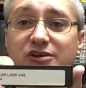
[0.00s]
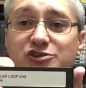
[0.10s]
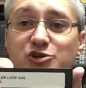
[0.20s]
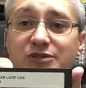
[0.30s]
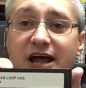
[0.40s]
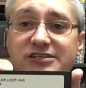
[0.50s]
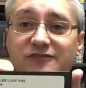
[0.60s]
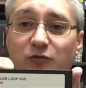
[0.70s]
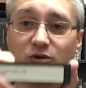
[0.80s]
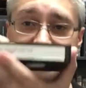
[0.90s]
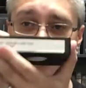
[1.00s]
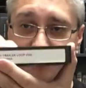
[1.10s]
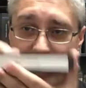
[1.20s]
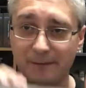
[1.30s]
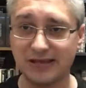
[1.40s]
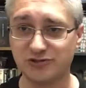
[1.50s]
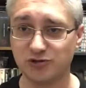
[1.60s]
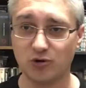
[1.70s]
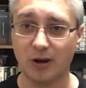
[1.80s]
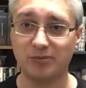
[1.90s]
2004 to pop
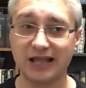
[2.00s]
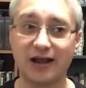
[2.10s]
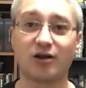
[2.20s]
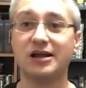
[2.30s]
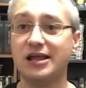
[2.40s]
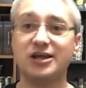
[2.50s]
into a player